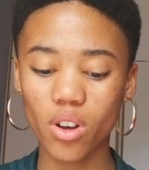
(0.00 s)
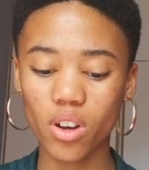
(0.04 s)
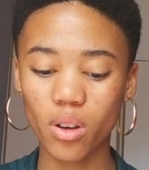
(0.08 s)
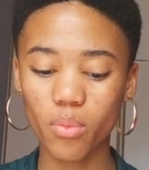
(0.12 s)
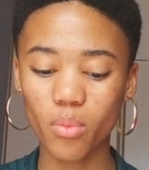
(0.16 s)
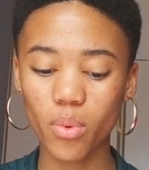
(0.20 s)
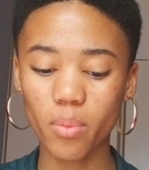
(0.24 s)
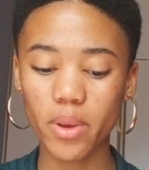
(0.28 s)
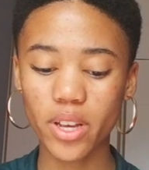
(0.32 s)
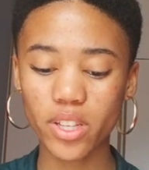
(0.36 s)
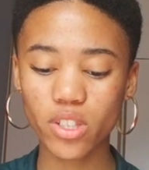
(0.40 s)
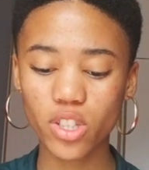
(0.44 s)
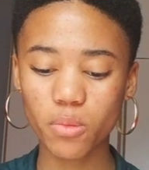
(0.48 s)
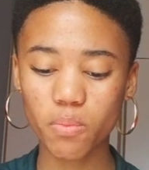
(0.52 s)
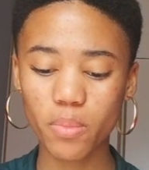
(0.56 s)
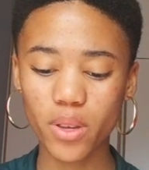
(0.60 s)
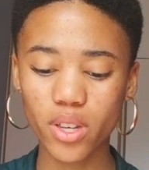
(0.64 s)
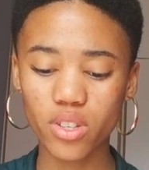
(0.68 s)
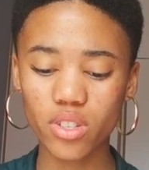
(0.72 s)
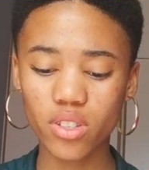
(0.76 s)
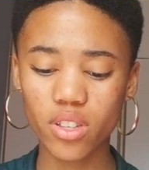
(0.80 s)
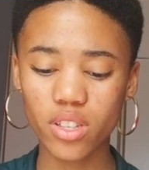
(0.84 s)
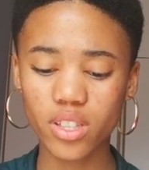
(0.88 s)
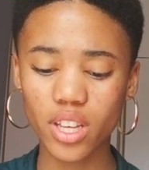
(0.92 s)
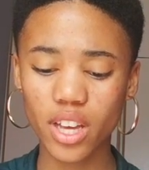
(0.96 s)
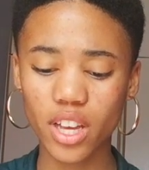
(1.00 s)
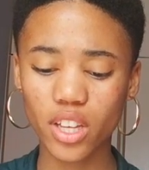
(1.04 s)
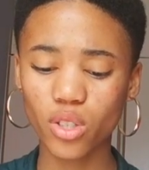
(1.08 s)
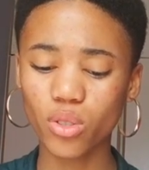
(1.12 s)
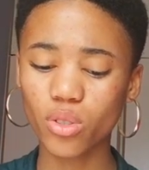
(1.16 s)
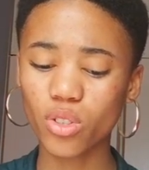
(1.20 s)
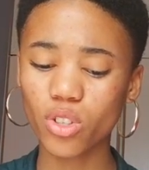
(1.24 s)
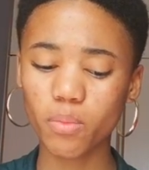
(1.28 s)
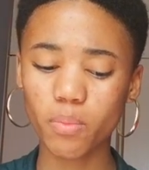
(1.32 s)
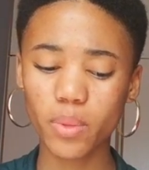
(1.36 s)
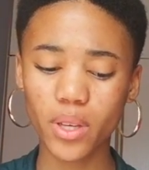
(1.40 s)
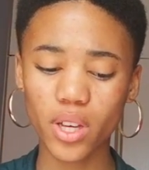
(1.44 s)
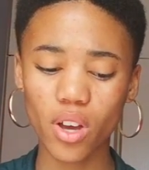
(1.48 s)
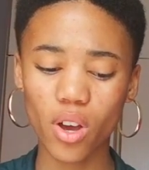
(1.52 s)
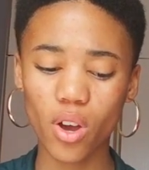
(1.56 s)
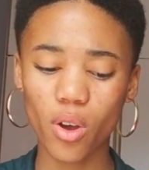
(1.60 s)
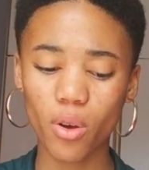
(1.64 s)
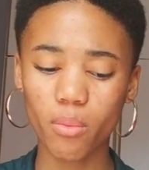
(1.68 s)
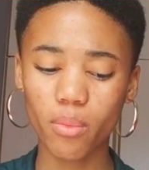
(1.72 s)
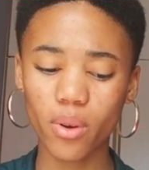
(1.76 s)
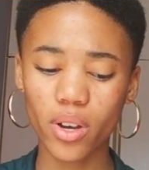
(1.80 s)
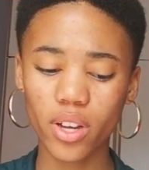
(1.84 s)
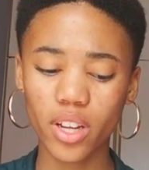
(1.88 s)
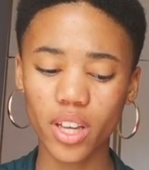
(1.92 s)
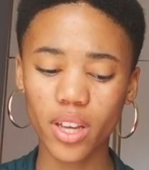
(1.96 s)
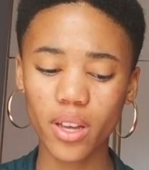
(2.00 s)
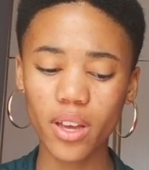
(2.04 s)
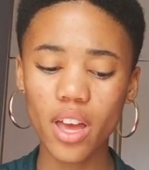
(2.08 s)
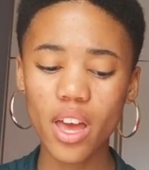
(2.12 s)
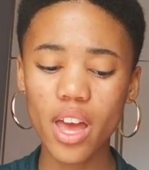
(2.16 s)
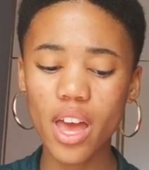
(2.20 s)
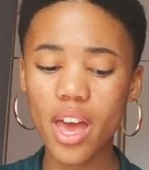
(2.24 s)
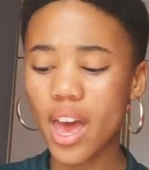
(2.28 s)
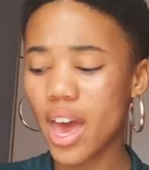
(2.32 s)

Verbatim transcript: Um, what makes you special is that you could be a homebody,